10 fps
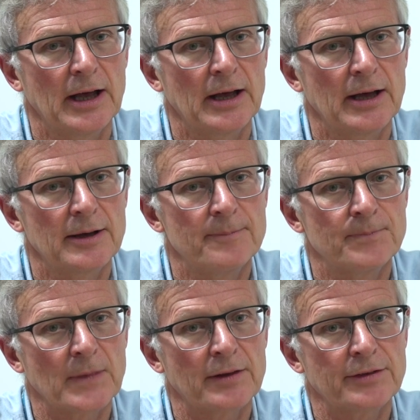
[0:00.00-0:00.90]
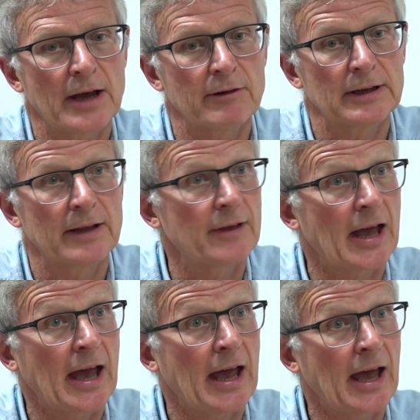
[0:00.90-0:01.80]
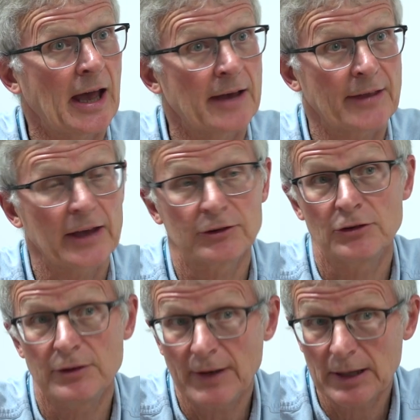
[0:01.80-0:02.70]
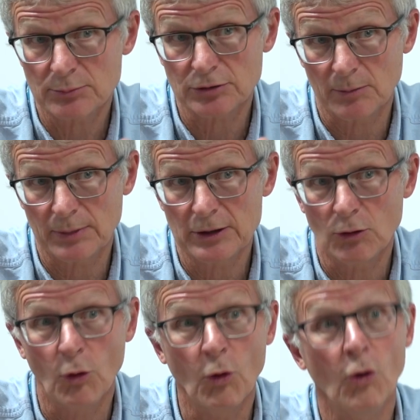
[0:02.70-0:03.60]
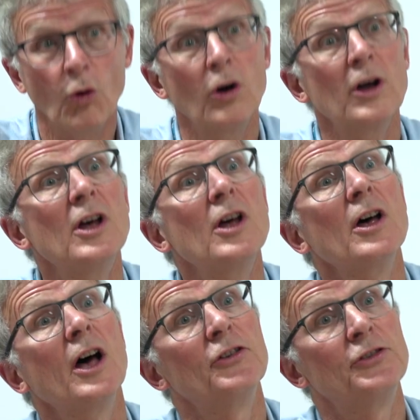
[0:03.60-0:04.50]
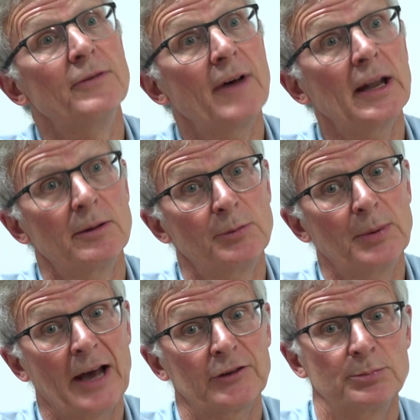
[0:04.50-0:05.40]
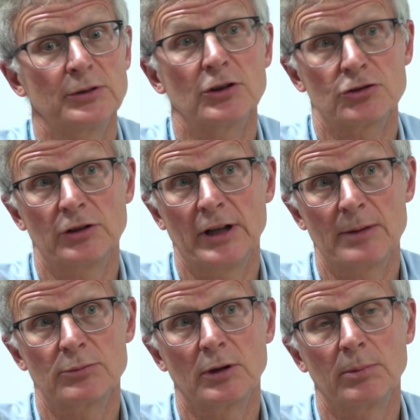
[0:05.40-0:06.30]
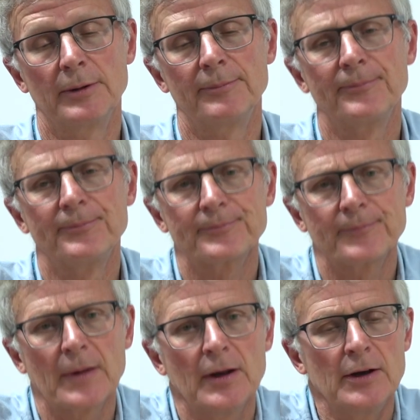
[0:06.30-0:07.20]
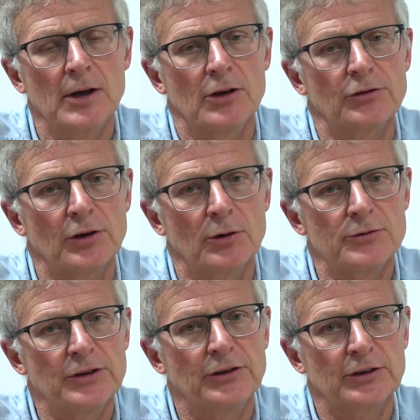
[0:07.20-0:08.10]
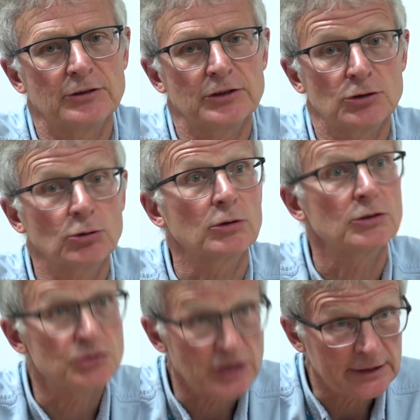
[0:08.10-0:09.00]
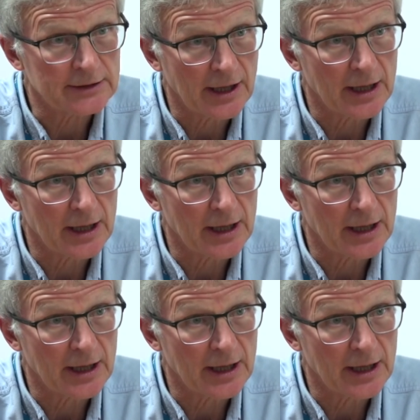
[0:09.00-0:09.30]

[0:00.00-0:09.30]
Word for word: um, a thyroid gland that ha either hasn't developed properly or has developed but has a production line problem. So this is a condition called congenital